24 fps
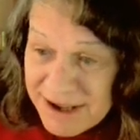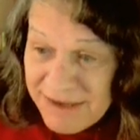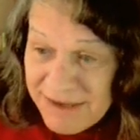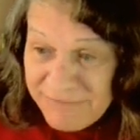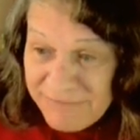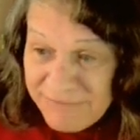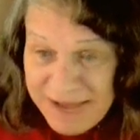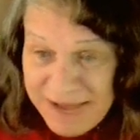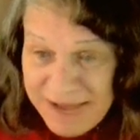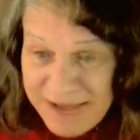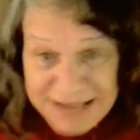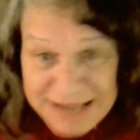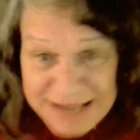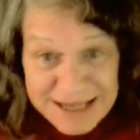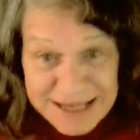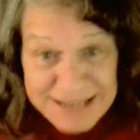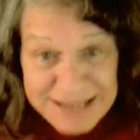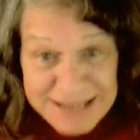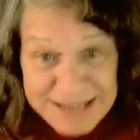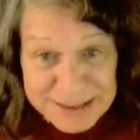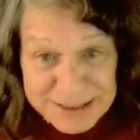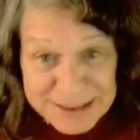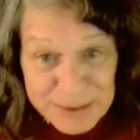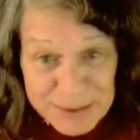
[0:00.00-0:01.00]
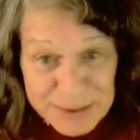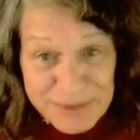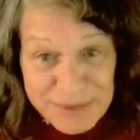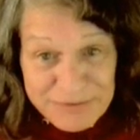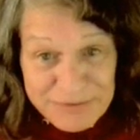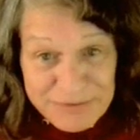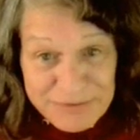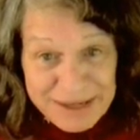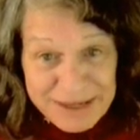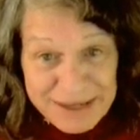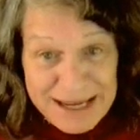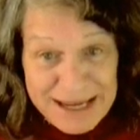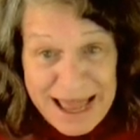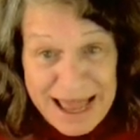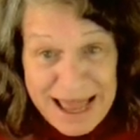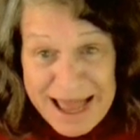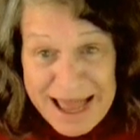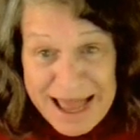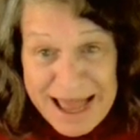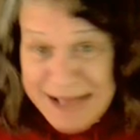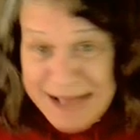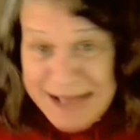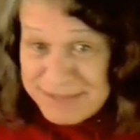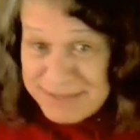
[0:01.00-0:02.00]
find that sort of thing
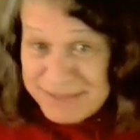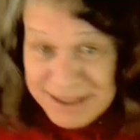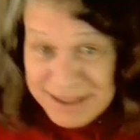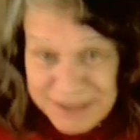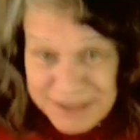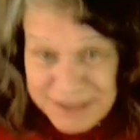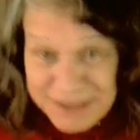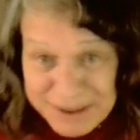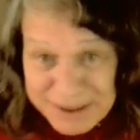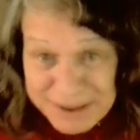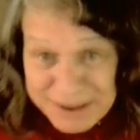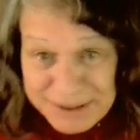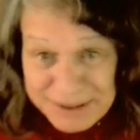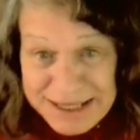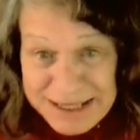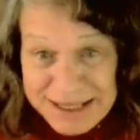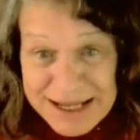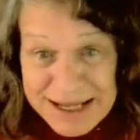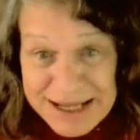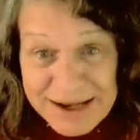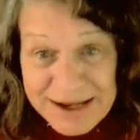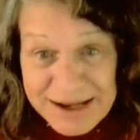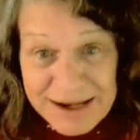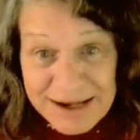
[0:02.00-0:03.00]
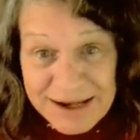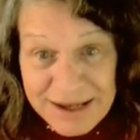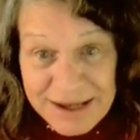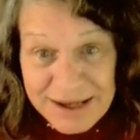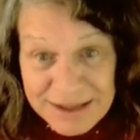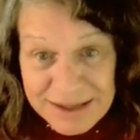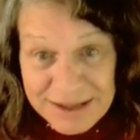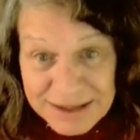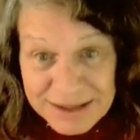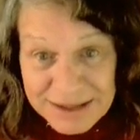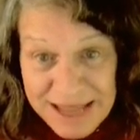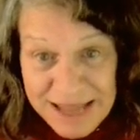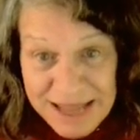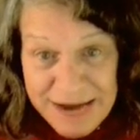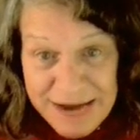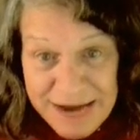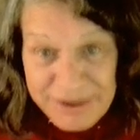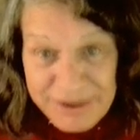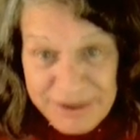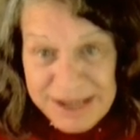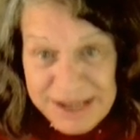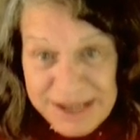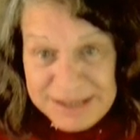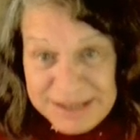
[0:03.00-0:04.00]
absolutely
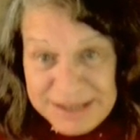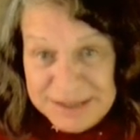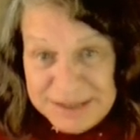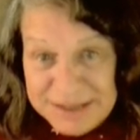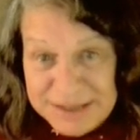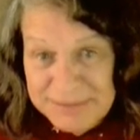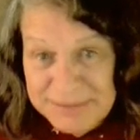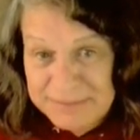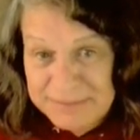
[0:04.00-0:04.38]
hilarious.